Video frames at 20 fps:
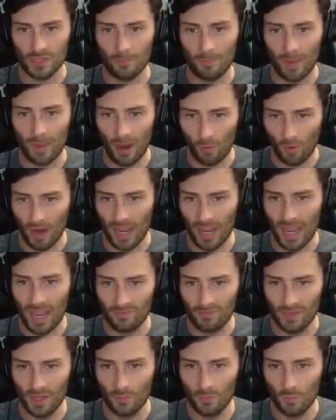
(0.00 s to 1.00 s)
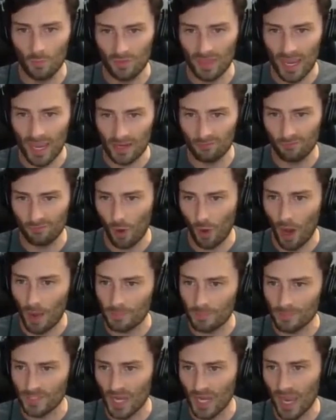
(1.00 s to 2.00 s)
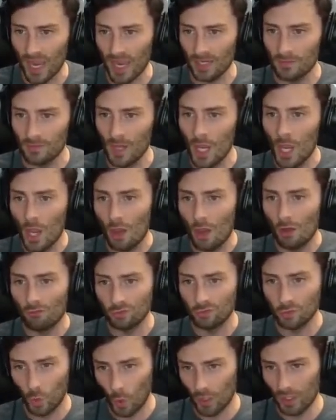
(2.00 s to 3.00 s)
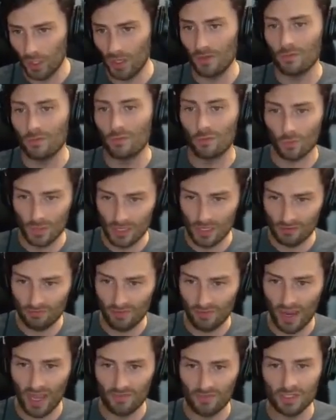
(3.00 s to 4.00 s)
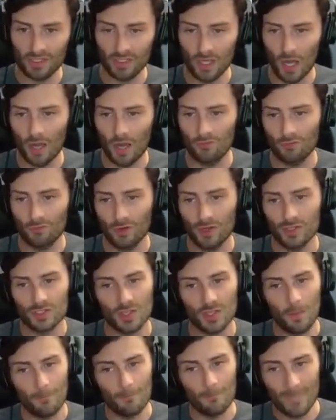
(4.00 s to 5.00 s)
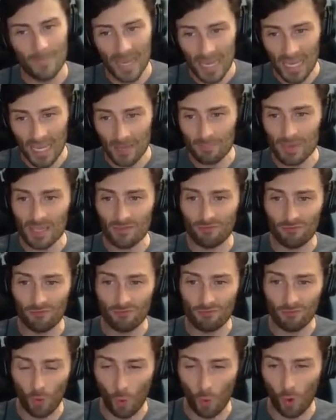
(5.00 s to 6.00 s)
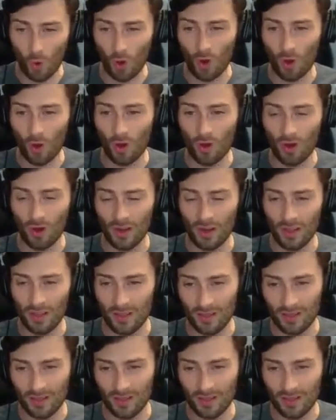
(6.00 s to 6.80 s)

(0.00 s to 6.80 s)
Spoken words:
That's about where I have them with 8-4 upside. Florida 3-5 in conference, maybe 4-4,